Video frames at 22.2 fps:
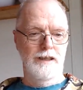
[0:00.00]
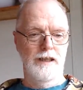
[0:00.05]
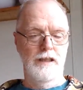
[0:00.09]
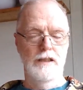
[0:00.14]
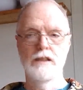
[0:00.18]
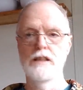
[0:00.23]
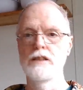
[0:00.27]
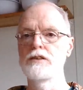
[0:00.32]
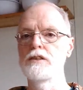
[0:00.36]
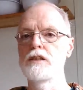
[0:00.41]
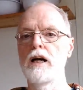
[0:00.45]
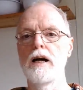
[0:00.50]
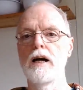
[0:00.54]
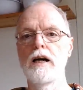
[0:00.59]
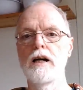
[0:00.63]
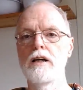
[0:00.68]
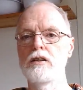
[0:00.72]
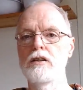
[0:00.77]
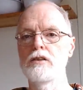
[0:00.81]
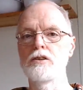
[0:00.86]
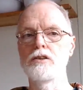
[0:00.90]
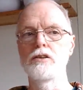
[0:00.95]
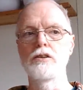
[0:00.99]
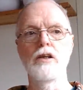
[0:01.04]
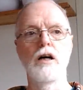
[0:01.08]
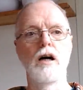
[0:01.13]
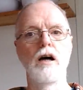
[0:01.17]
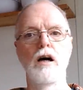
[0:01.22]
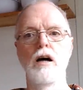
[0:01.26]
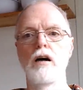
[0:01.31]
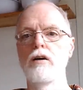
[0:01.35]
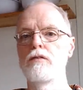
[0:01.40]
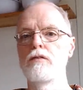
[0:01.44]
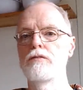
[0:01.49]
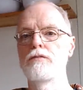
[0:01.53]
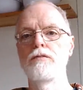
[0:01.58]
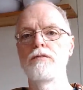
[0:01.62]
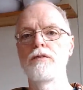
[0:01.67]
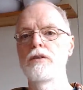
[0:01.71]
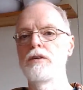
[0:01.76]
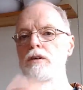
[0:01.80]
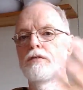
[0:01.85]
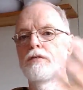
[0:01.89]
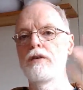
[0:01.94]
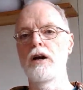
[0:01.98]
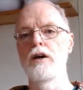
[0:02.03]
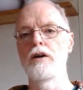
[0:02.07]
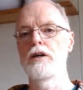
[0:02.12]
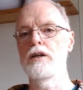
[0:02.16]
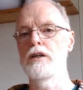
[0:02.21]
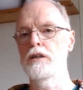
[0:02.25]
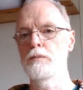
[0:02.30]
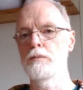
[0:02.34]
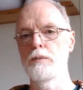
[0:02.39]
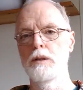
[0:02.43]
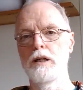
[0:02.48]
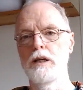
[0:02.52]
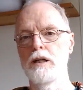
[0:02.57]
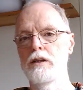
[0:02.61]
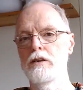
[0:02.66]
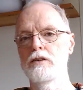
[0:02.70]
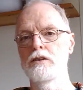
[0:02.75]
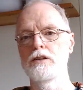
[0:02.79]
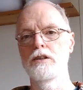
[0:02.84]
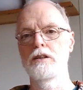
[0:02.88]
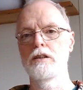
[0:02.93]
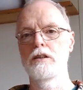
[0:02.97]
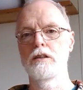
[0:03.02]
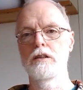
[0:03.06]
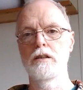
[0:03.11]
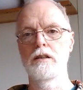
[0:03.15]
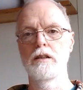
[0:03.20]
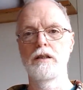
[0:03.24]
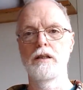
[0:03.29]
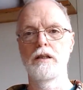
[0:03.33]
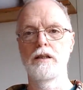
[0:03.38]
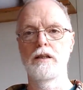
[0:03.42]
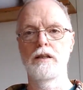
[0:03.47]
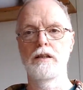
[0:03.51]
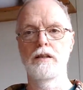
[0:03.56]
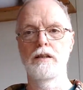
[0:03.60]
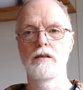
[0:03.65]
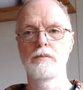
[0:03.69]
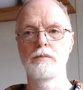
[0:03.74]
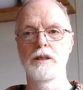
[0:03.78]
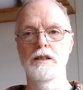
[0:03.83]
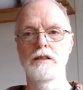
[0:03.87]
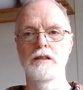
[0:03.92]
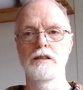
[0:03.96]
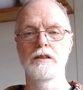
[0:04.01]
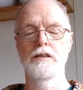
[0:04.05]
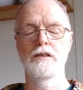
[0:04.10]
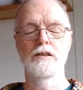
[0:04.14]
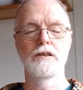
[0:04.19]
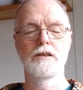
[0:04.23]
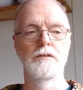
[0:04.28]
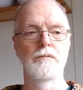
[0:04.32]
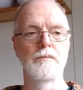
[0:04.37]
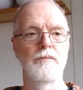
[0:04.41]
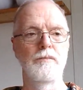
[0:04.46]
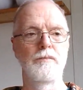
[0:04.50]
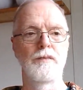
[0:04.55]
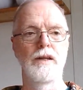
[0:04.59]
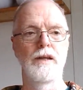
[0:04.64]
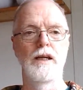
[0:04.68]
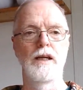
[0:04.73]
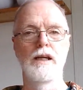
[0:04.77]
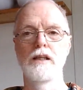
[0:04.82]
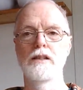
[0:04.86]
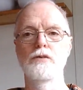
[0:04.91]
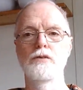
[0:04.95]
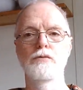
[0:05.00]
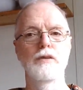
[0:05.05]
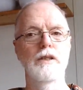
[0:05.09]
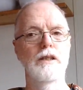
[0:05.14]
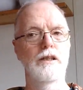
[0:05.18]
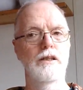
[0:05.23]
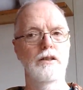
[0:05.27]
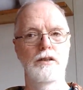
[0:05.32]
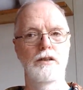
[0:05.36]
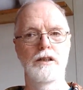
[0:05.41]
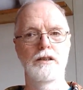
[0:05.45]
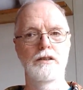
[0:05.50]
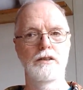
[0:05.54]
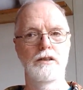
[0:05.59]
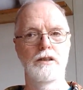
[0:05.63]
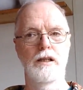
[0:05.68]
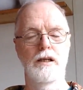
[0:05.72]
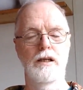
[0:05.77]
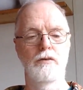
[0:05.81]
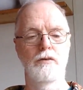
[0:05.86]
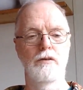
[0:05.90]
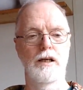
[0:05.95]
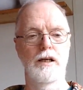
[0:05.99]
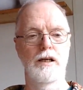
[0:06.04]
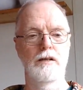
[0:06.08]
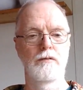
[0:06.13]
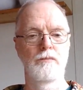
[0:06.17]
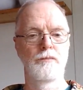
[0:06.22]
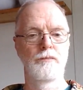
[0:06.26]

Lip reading: desires of the various players in the business. It's really crazy that way.